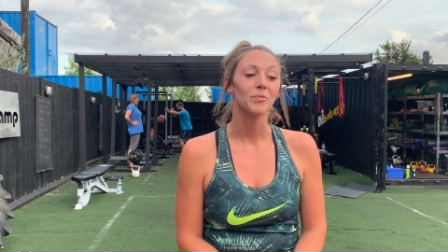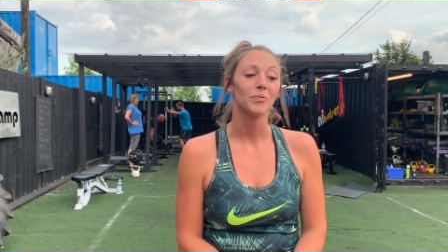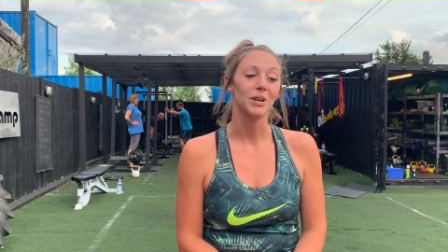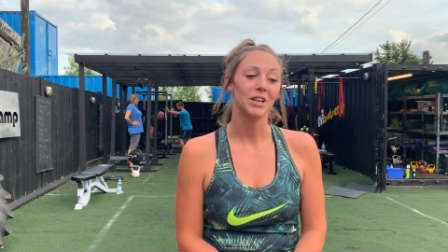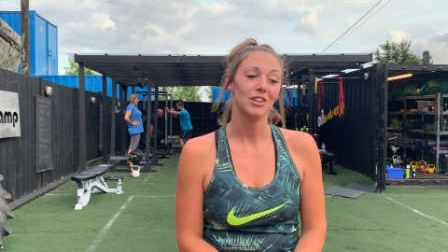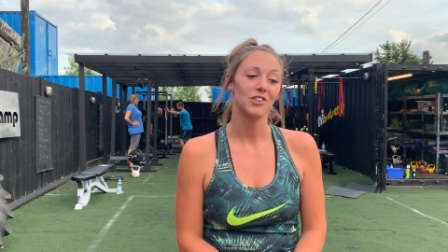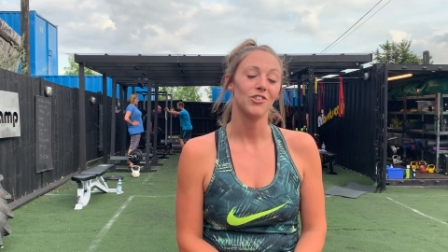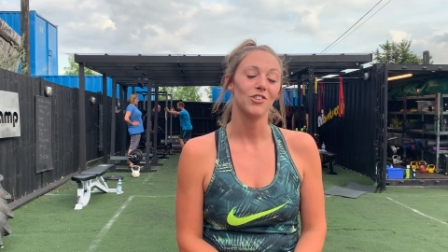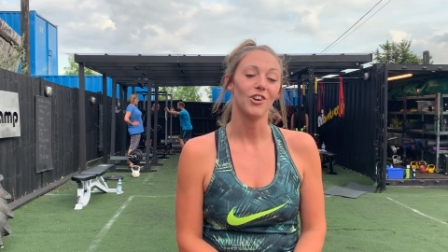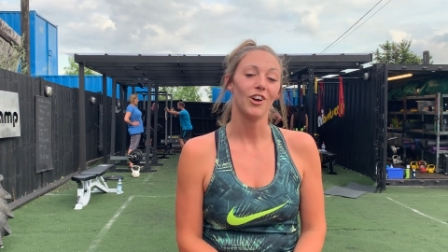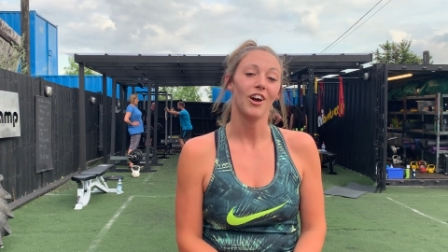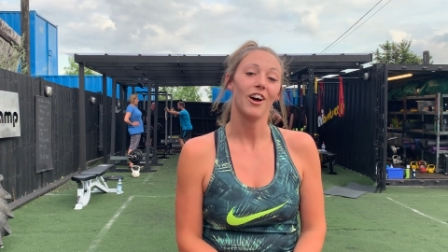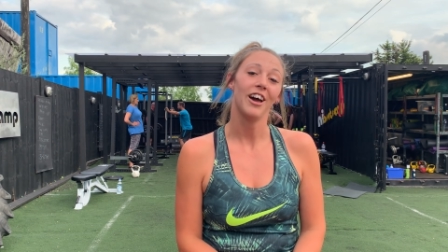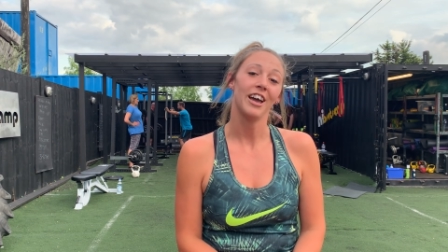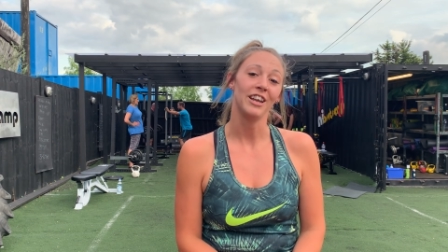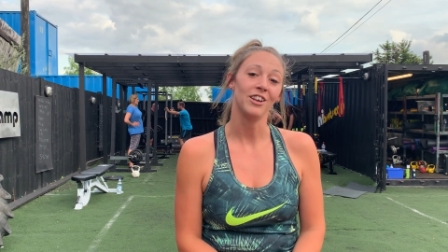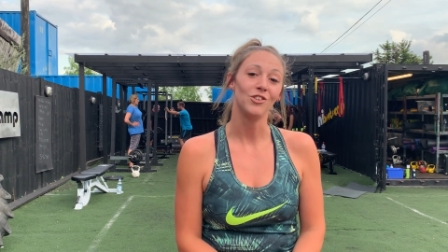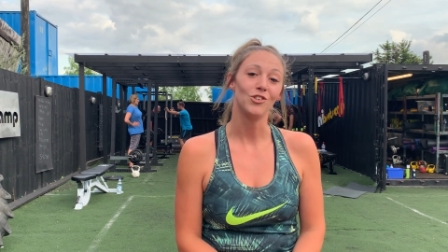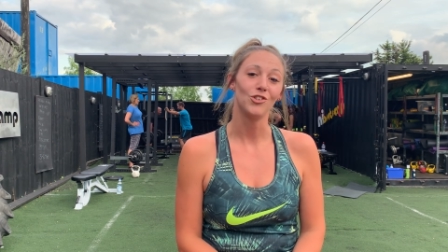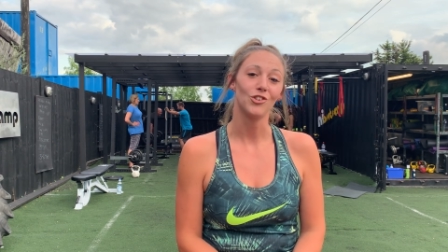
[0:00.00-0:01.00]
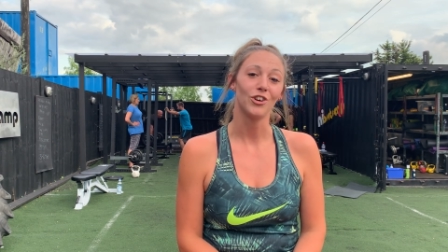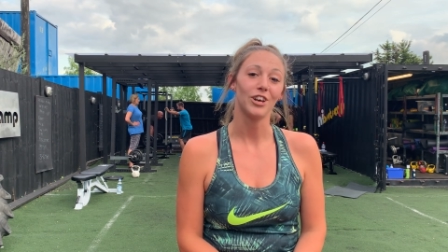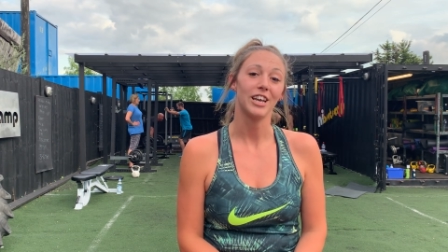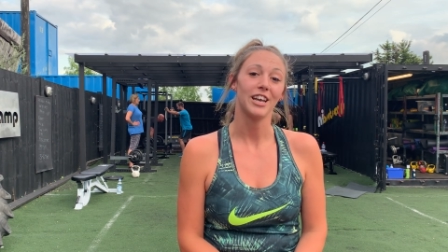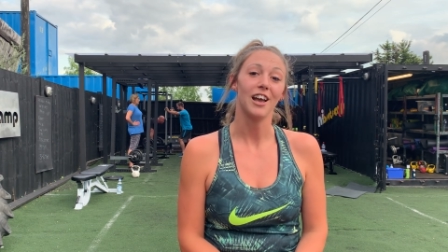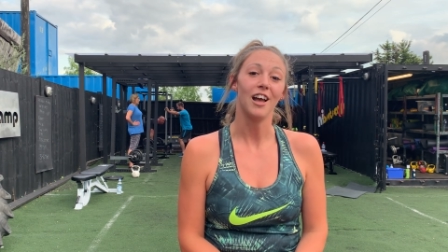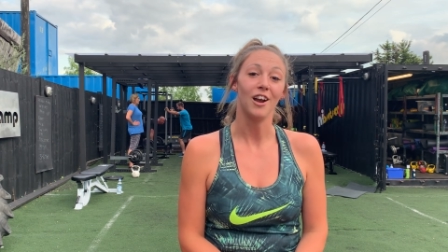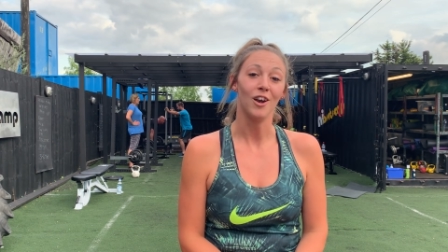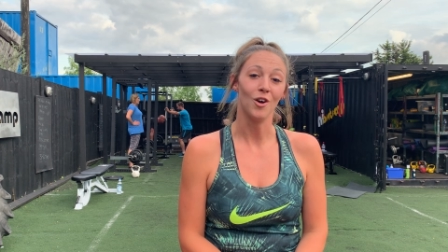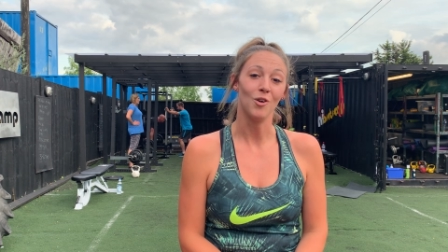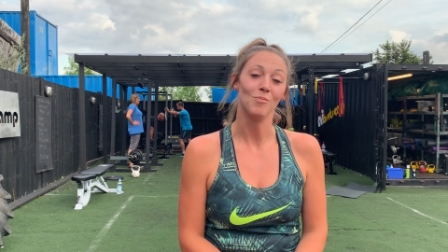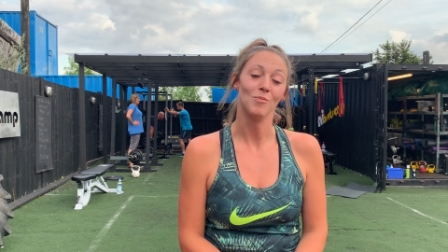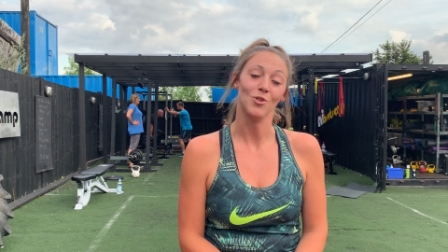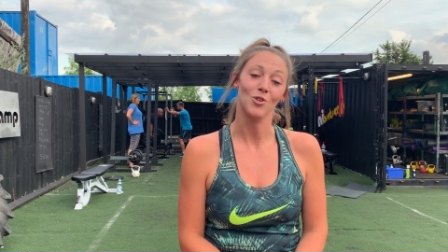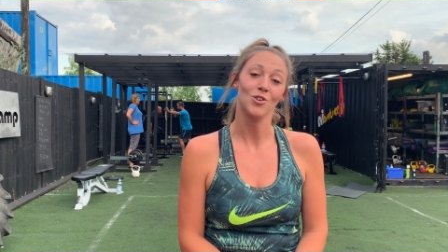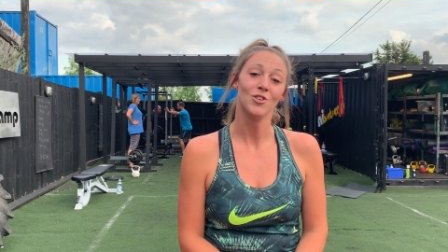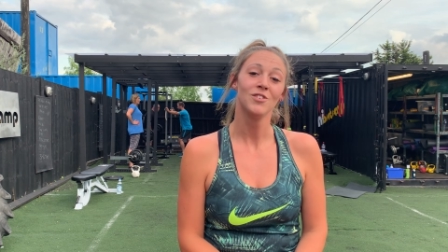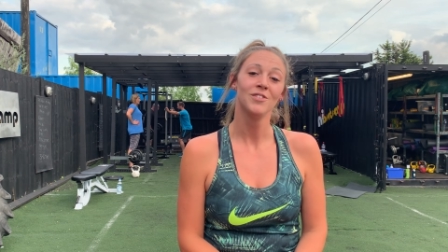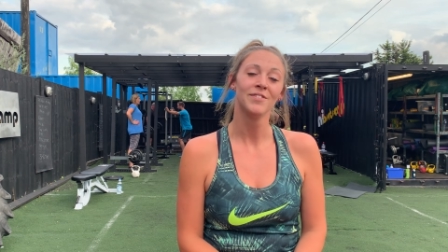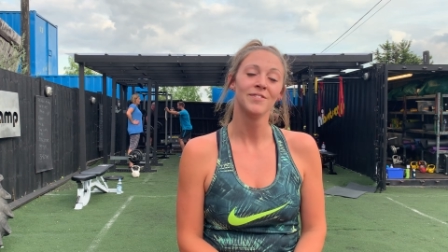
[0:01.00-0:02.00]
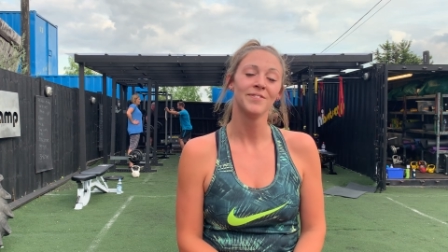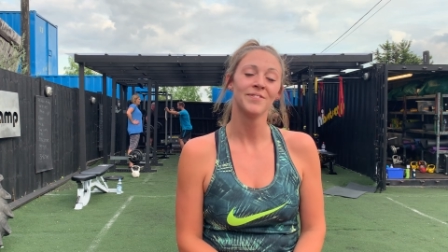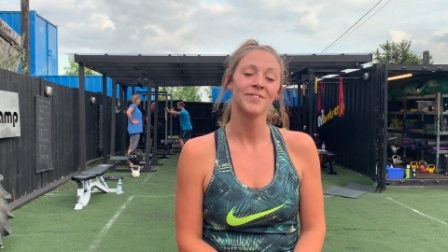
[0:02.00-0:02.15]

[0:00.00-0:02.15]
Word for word: which I enjoy a lot more